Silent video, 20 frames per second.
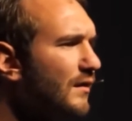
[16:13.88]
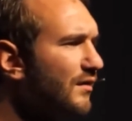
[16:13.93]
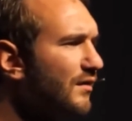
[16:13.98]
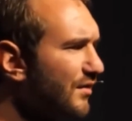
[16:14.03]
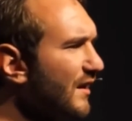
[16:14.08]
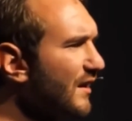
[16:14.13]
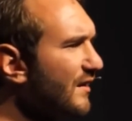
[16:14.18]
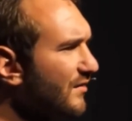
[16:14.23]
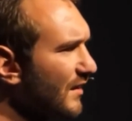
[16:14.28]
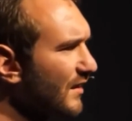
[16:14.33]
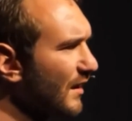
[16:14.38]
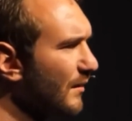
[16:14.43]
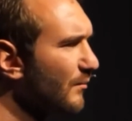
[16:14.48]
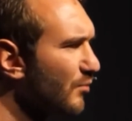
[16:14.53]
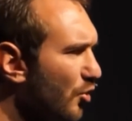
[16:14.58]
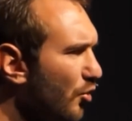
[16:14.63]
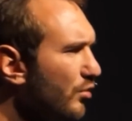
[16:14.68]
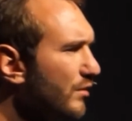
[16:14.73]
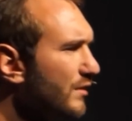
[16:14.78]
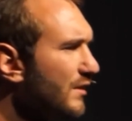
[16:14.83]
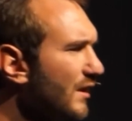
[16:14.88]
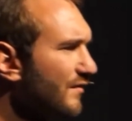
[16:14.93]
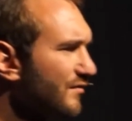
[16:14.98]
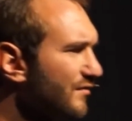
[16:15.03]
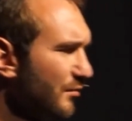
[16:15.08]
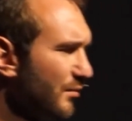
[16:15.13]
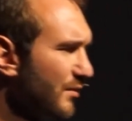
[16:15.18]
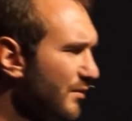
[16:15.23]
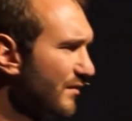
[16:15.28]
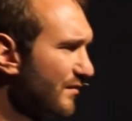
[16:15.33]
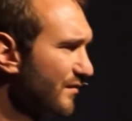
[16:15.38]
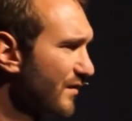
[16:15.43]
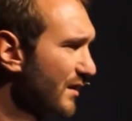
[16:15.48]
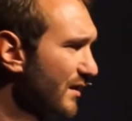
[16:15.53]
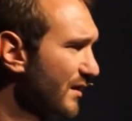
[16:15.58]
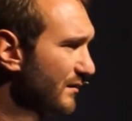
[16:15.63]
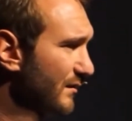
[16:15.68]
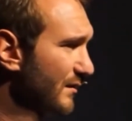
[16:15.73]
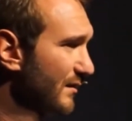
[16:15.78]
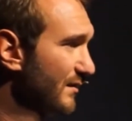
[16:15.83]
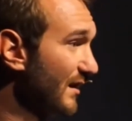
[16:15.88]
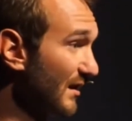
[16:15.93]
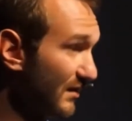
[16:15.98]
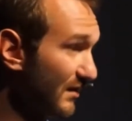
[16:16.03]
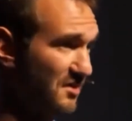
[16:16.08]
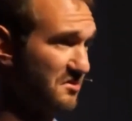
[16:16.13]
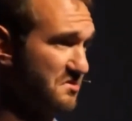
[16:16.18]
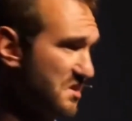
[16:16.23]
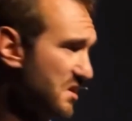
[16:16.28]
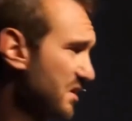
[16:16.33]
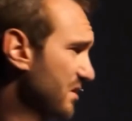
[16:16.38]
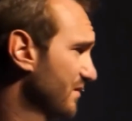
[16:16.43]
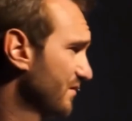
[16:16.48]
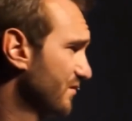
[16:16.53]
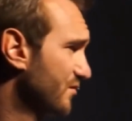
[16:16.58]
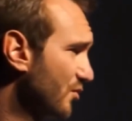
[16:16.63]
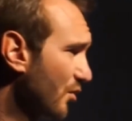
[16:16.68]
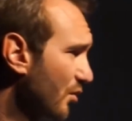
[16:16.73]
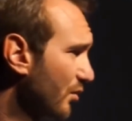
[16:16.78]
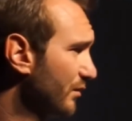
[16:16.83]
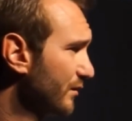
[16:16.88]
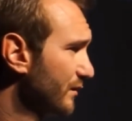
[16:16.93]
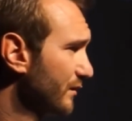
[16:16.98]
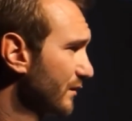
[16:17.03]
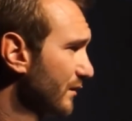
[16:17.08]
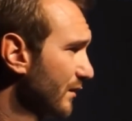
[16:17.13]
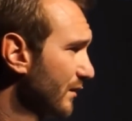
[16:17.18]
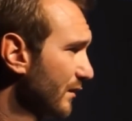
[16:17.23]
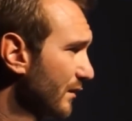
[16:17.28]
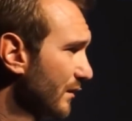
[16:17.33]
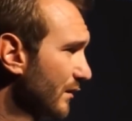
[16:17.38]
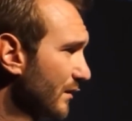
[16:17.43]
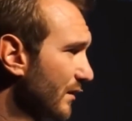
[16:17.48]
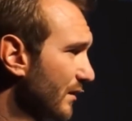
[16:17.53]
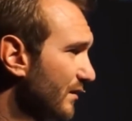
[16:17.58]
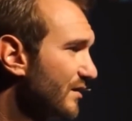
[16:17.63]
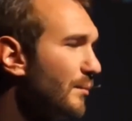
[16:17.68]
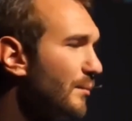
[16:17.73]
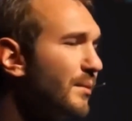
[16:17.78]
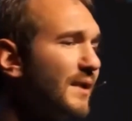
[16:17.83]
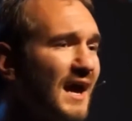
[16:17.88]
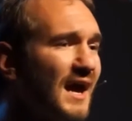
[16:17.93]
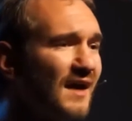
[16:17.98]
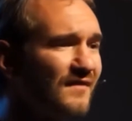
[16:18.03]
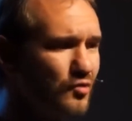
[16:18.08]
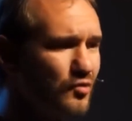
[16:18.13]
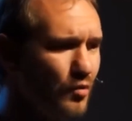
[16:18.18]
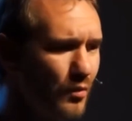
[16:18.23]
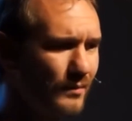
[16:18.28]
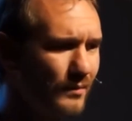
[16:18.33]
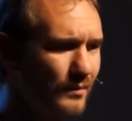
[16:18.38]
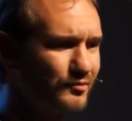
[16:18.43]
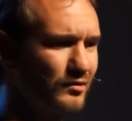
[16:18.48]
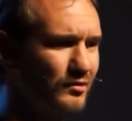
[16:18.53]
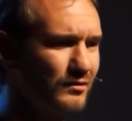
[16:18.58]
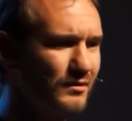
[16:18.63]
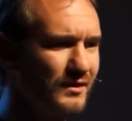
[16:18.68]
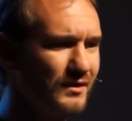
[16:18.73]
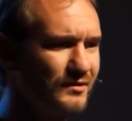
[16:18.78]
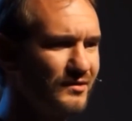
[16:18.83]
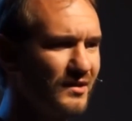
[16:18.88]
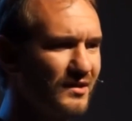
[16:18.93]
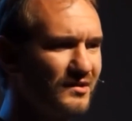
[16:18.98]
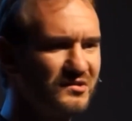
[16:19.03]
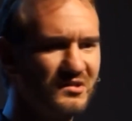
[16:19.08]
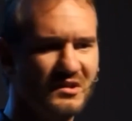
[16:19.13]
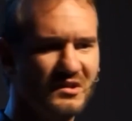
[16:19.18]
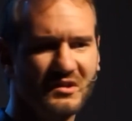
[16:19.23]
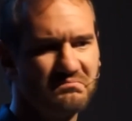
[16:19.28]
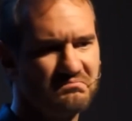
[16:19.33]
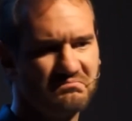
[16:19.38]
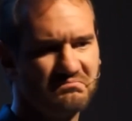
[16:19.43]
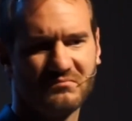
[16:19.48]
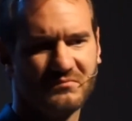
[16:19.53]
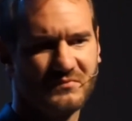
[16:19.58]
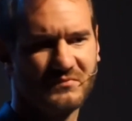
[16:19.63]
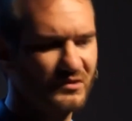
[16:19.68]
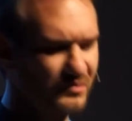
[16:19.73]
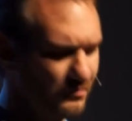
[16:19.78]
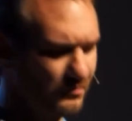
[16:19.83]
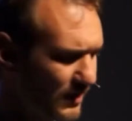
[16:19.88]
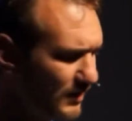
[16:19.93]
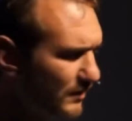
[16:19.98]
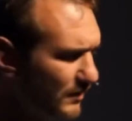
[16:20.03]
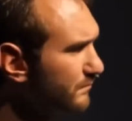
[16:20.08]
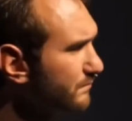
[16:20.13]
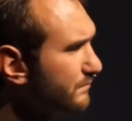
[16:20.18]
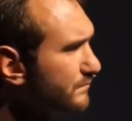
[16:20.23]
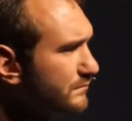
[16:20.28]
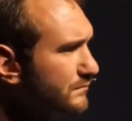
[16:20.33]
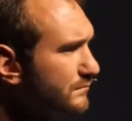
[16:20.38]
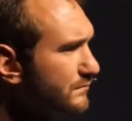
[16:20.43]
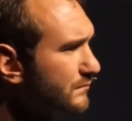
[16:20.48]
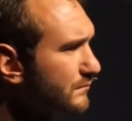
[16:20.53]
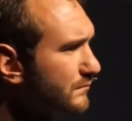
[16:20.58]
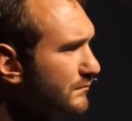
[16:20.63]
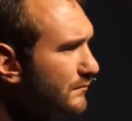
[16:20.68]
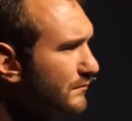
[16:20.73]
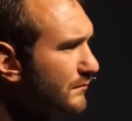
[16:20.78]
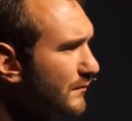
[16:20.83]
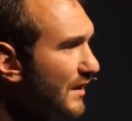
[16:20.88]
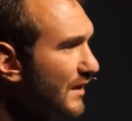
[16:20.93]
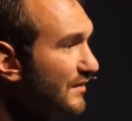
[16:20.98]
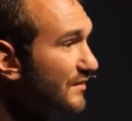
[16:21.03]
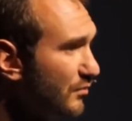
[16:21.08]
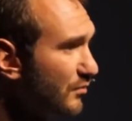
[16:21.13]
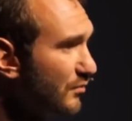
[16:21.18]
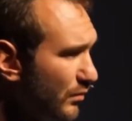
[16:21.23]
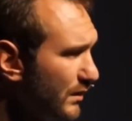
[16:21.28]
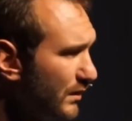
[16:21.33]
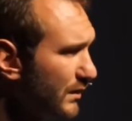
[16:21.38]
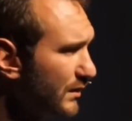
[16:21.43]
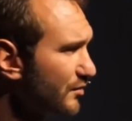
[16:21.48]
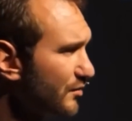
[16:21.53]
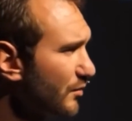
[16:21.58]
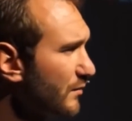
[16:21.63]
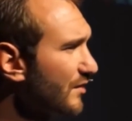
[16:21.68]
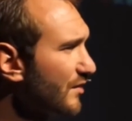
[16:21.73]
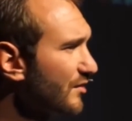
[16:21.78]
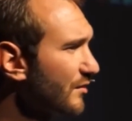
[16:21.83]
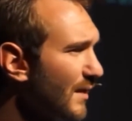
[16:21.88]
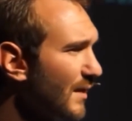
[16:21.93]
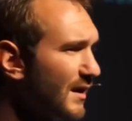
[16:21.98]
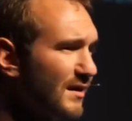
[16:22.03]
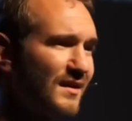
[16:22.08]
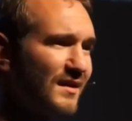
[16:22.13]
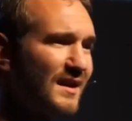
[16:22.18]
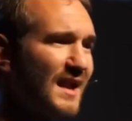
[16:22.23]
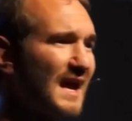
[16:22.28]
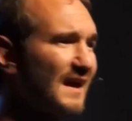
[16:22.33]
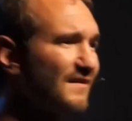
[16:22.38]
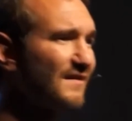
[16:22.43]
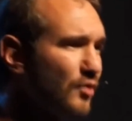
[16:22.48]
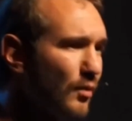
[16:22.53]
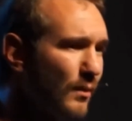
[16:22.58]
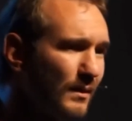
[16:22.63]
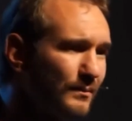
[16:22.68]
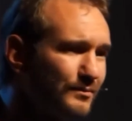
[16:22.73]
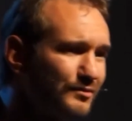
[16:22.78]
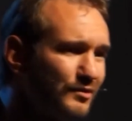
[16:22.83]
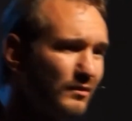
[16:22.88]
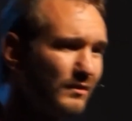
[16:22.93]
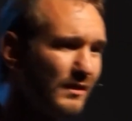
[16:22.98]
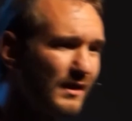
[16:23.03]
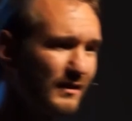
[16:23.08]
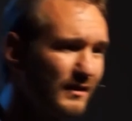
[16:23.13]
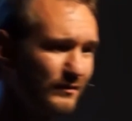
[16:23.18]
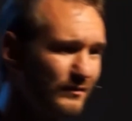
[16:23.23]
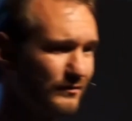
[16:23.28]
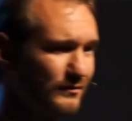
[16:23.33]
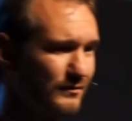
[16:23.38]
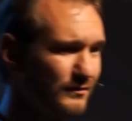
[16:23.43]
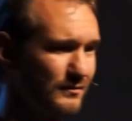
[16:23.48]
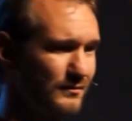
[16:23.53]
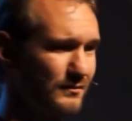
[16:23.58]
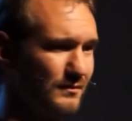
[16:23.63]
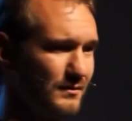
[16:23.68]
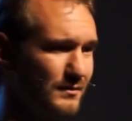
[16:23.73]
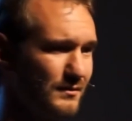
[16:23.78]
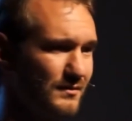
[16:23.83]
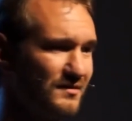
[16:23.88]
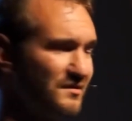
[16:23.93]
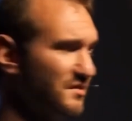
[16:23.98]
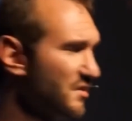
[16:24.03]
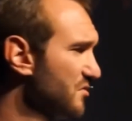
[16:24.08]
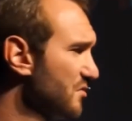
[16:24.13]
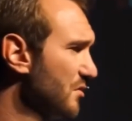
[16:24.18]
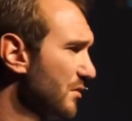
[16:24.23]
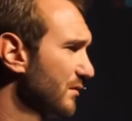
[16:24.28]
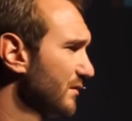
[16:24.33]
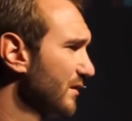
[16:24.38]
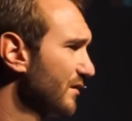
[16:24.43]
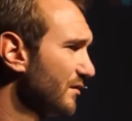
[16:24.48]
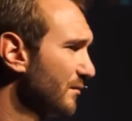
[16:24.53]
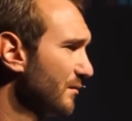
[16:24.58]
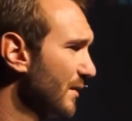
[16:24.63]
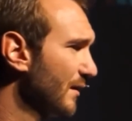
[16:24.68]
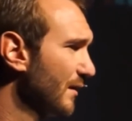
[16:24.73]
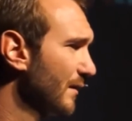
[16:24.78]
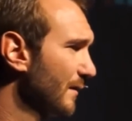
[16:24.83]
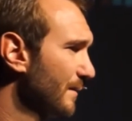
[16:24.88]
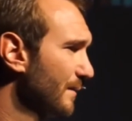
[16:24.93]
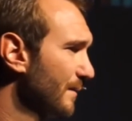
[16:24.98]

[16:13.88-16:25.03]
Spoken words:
think that I'm cool enough to be your friend? They're like, yeah, of course. I said, but I have no arms, no legs. And they said, doesn't matter. I said, really? So it doesn't matter that I have no arms, no legs? I said, no, it doesn't matter.